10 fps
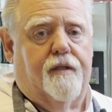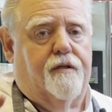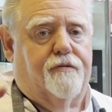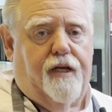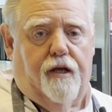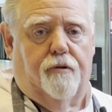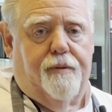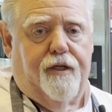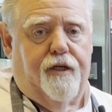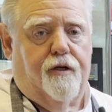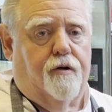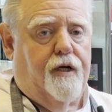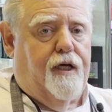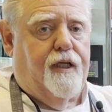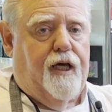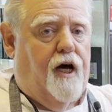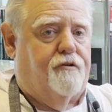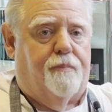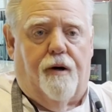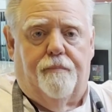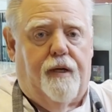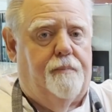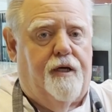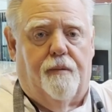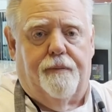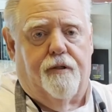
There's an element here, and the hot spot may be up in